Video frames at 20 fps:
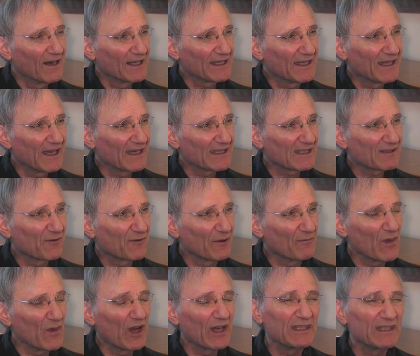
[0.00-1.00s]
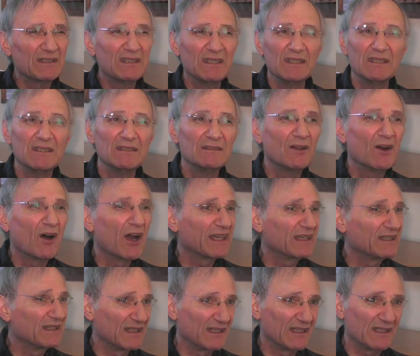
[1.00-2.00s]
guess, from
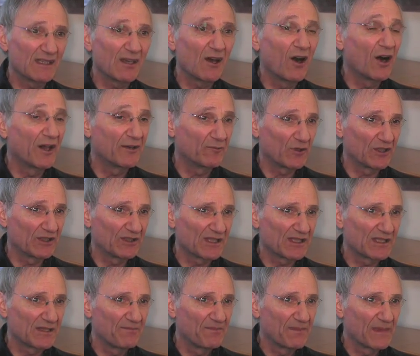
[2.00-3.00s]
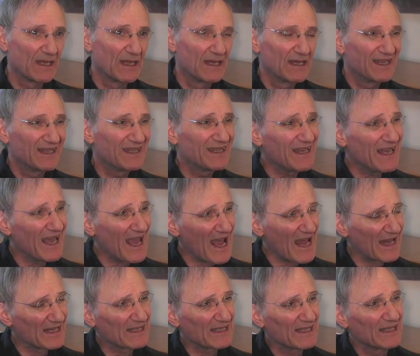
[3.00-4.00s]
1990s onwards.
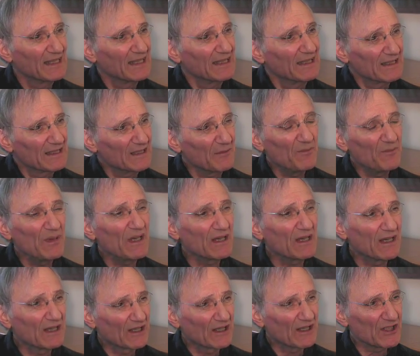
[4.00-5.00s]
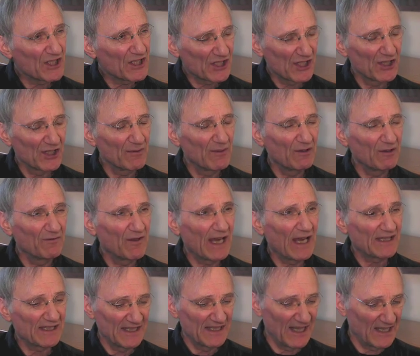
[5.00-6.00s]
Yet, the big concern about
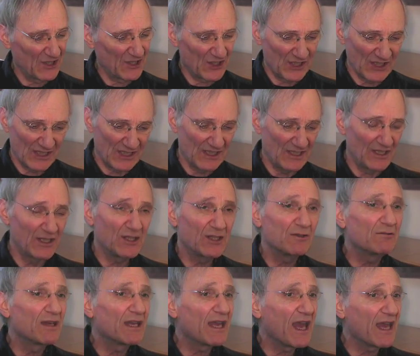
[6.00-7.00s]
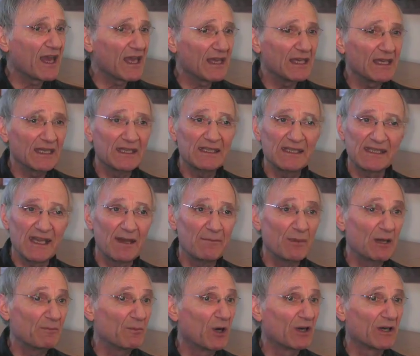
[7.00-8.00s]
vaccination in the UK, it's
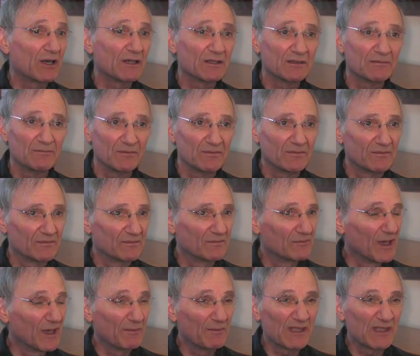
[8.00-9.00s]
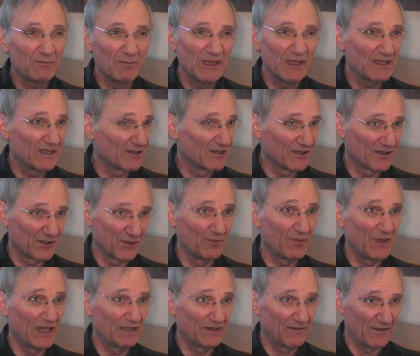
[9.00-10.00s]
MMR, mumps, measles,
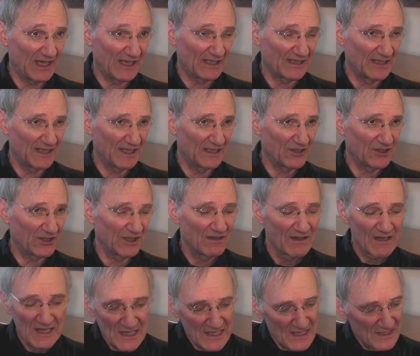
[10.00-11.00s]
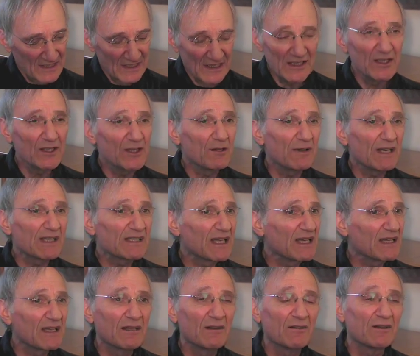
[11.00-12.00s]
rubella vaccination. In the
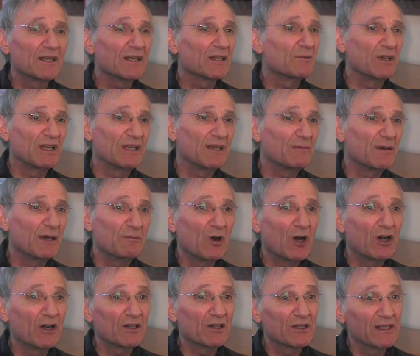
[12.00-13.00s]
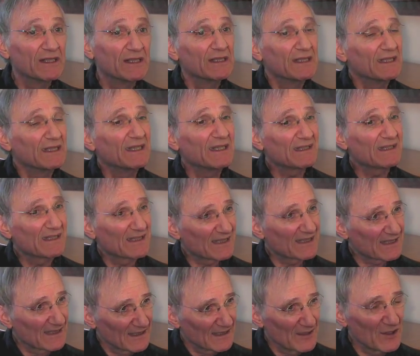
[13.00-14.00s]
USA, they don't care about MMR,
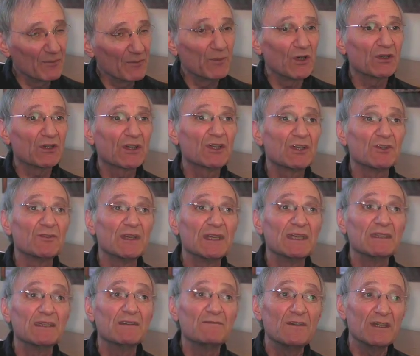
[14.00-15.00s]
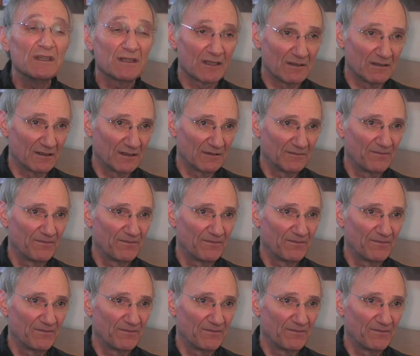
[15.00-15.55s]
it's the mercury in the vehicle,